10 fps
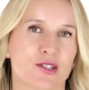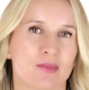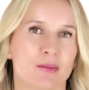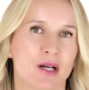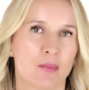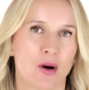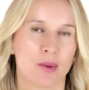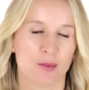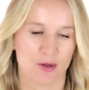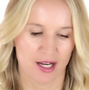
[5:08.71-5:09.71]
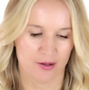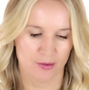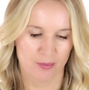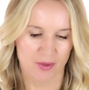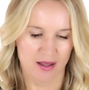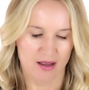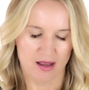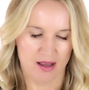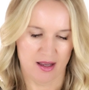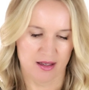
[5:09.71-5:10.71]
to me by Bobbi Brown,
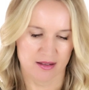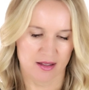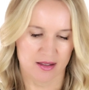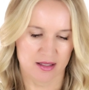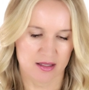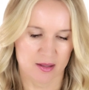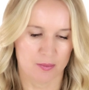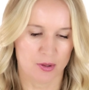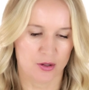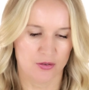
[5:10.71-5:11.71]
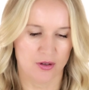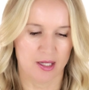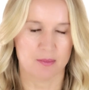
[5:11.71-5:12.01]
and this is a beautiful